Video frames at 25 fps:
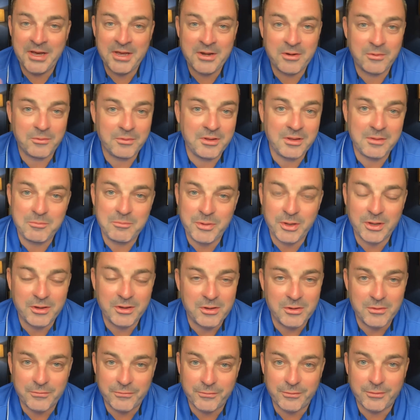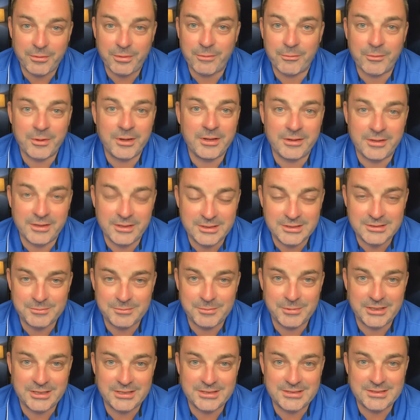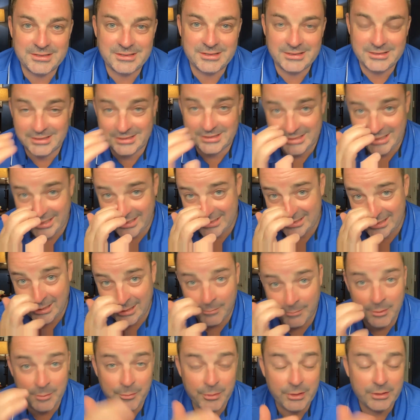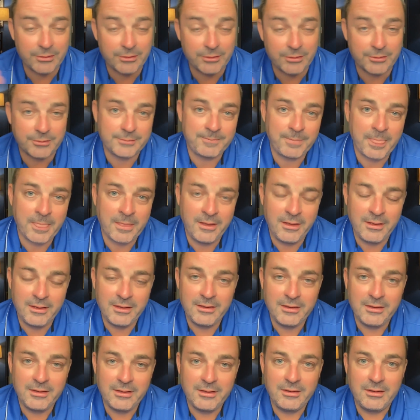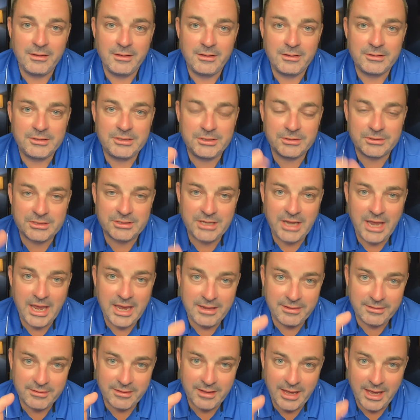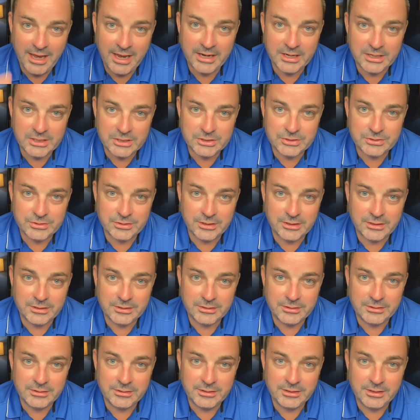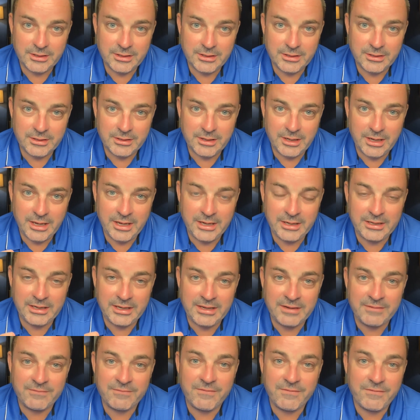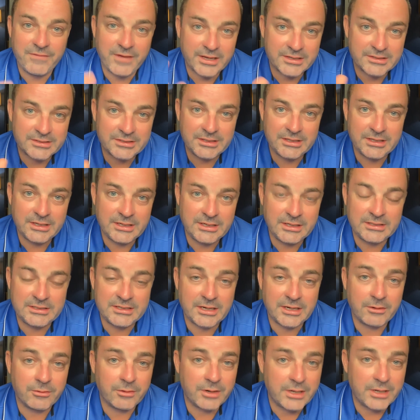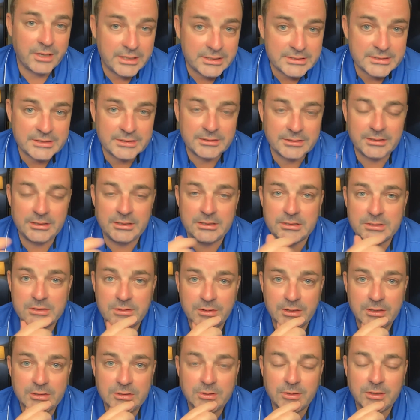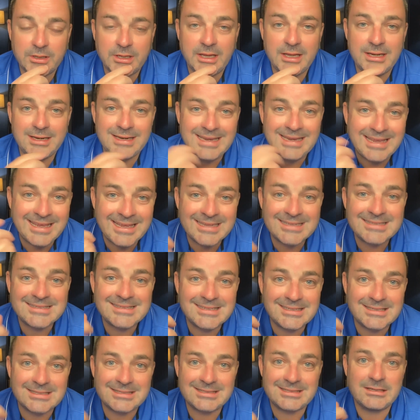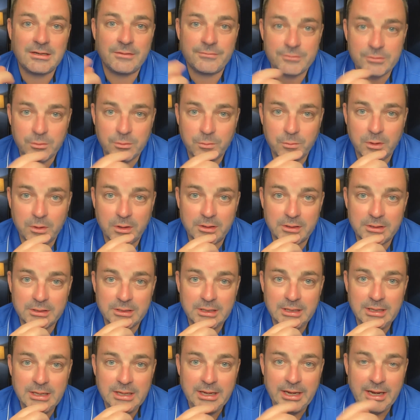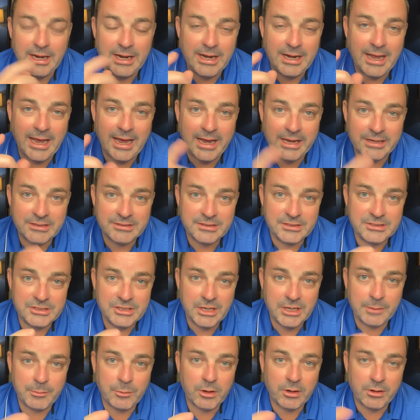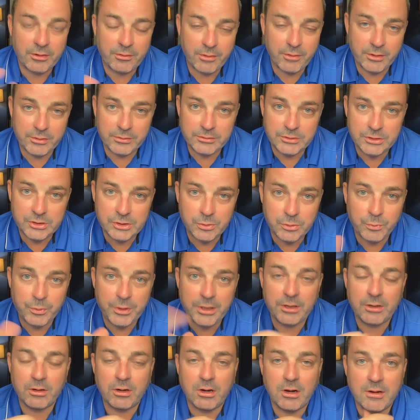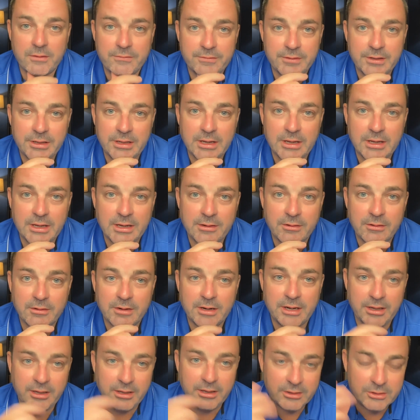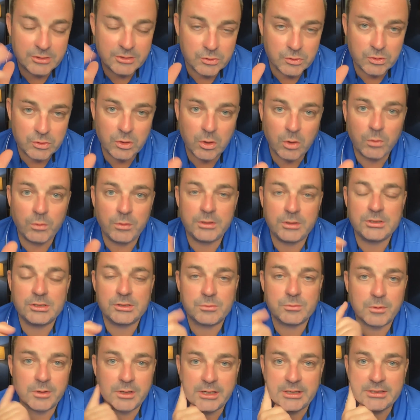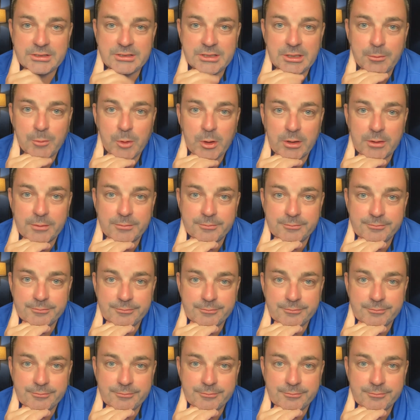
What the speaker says: only bill you for 3 leads because it just takes time to build. She'll take the extra and invest it in integrity instant leads so that you're getting instant stuff to work. And as the GMR grows, she'll wean you off of the other and get you totally just working at GMR.